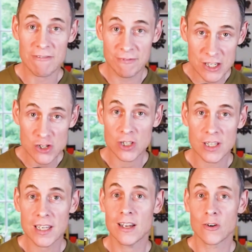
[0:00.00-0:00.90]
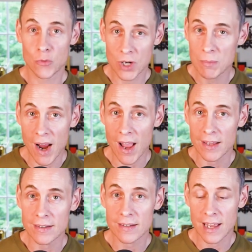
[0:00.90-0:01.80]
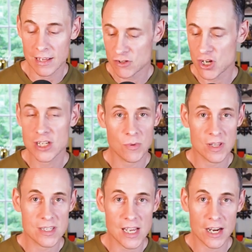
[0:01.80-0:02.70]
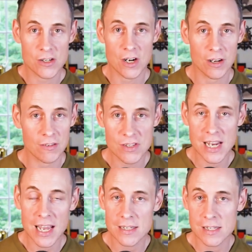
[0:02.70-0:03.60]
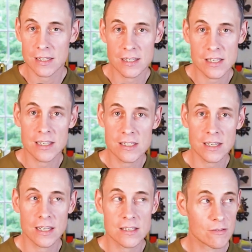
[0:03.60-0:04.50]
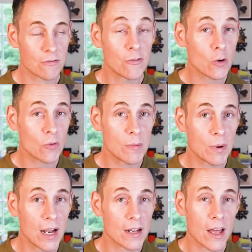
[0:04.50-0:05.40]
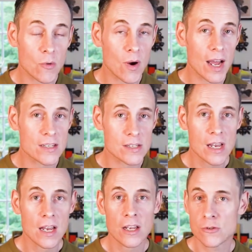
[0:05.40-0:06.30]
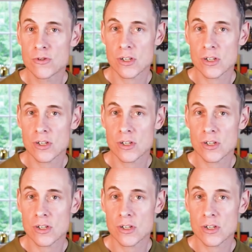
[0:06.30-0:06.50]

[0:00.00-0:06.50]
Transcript: officially rebrand and you change it with the secretary of state it's it's it's a full rebrand otherwise you